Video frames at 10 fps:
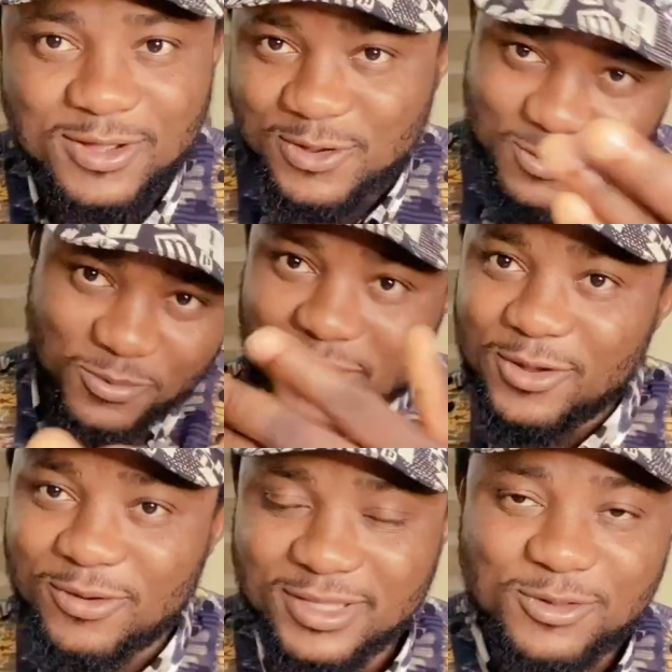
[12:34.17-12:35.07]
We
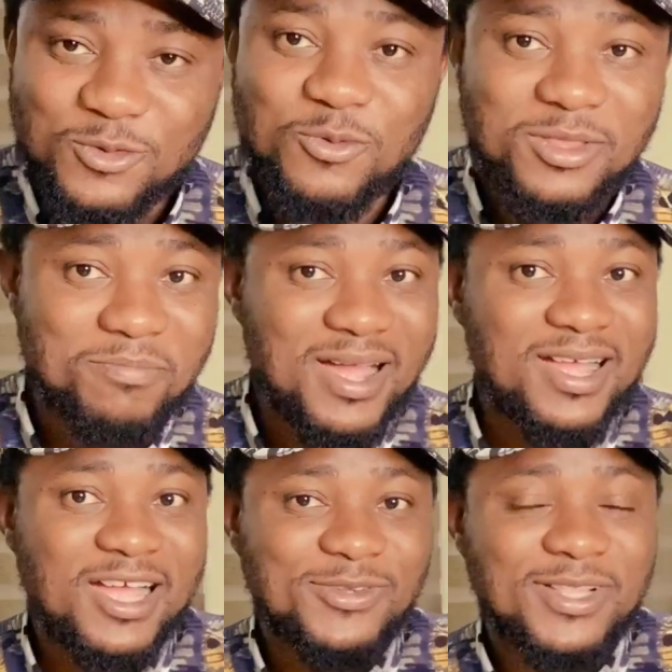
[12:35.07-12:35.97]
already know what MAGA
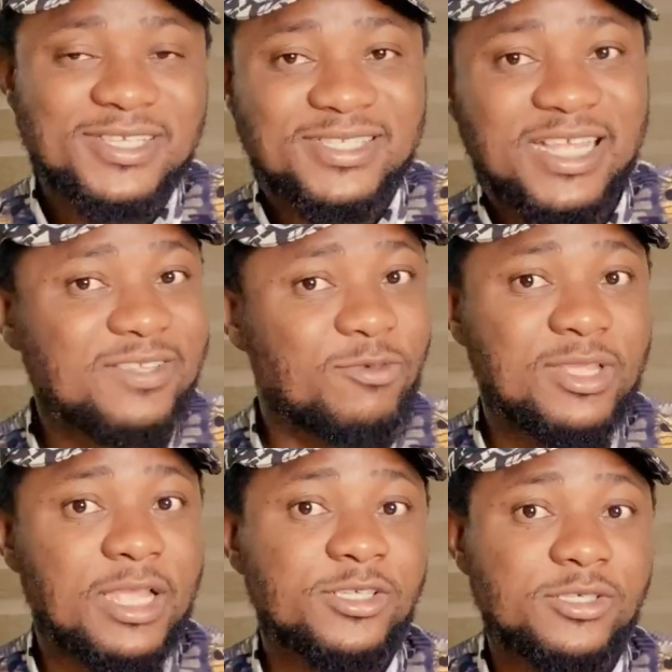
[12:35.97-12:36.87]
actually stands for in
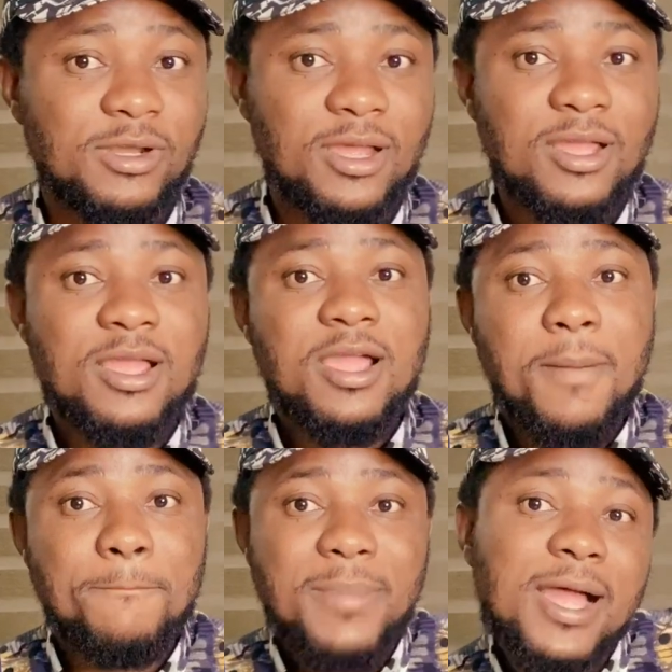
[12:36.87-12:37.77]
Nigeria.
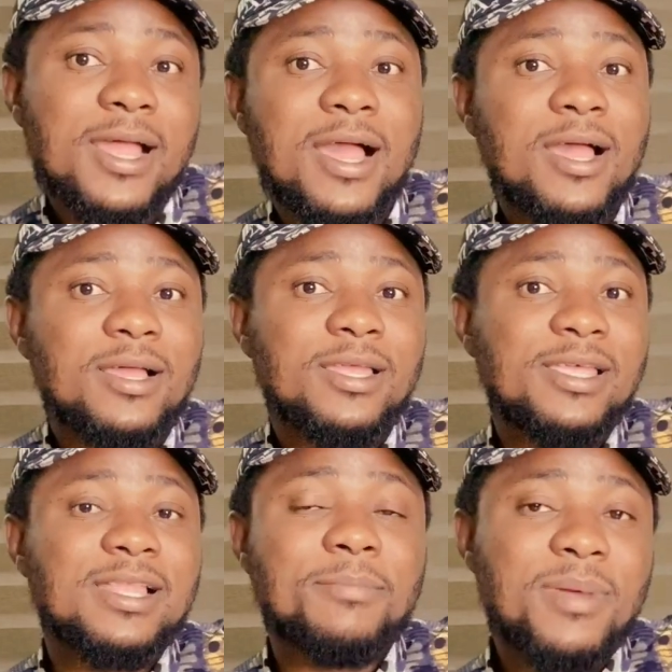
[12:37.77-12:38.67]
MAGA
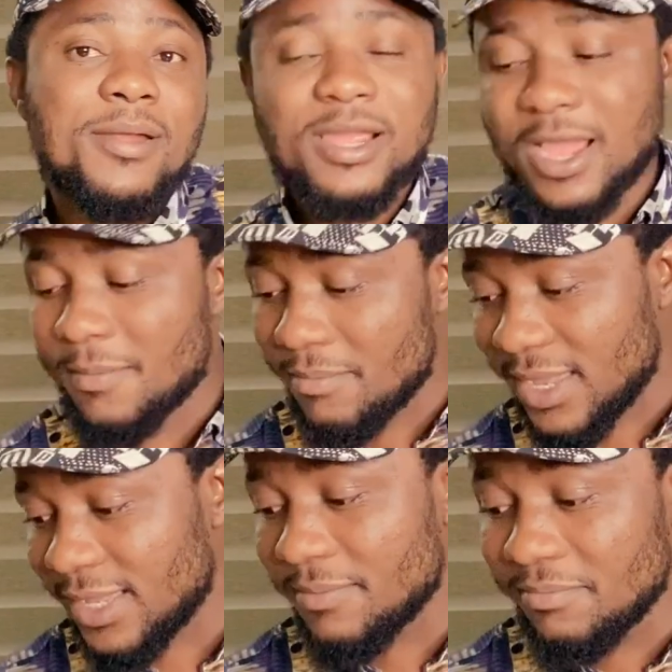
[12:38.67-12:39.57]
in America
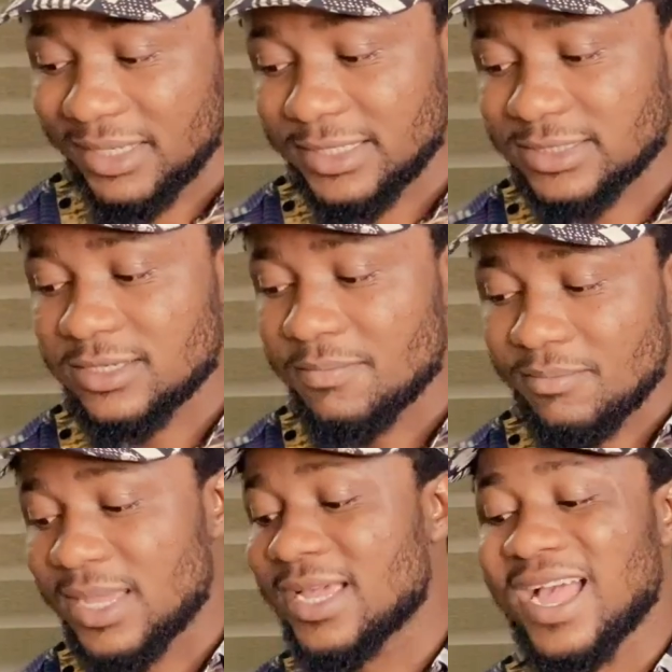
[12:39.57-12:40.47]
means
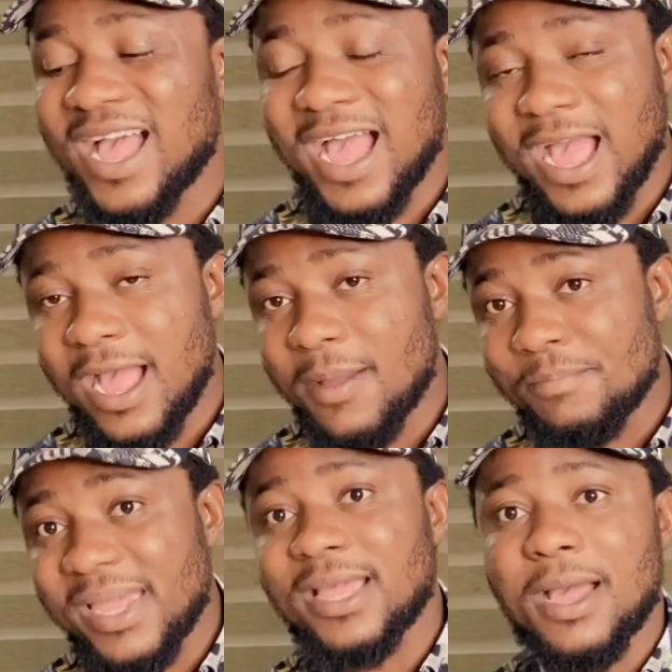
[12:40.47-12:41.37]
make
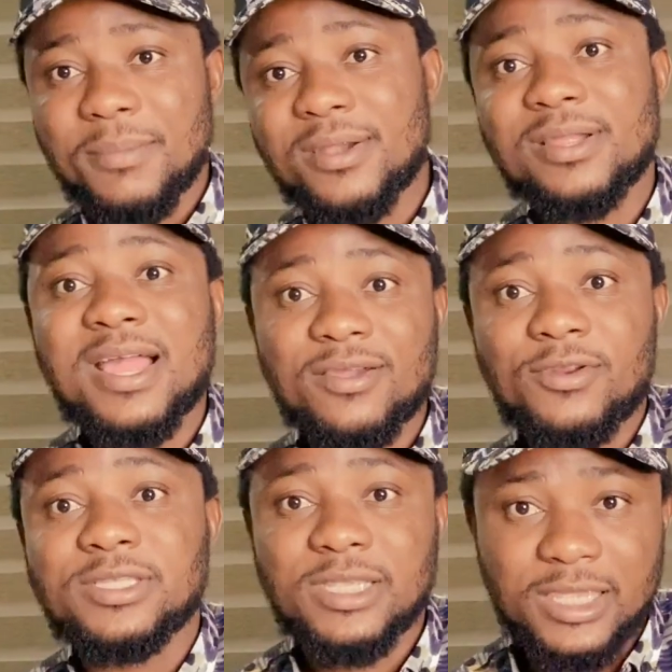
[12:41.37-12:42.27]
America
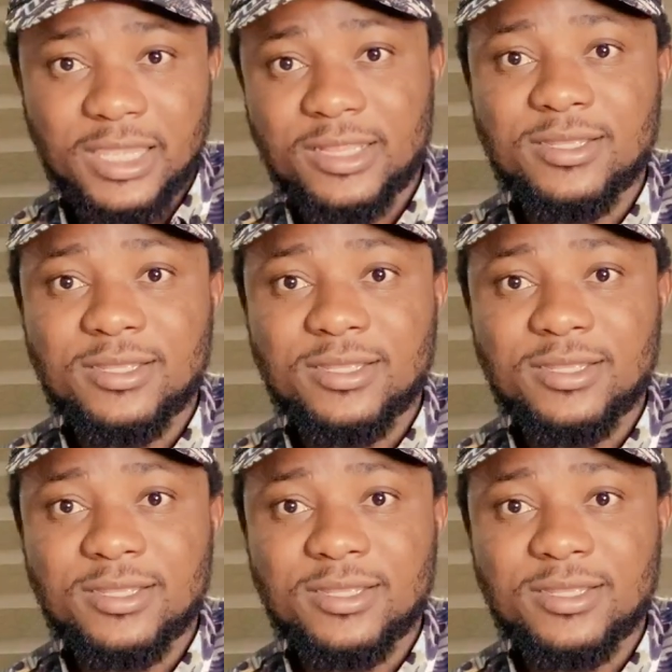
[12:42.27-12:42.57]
great again.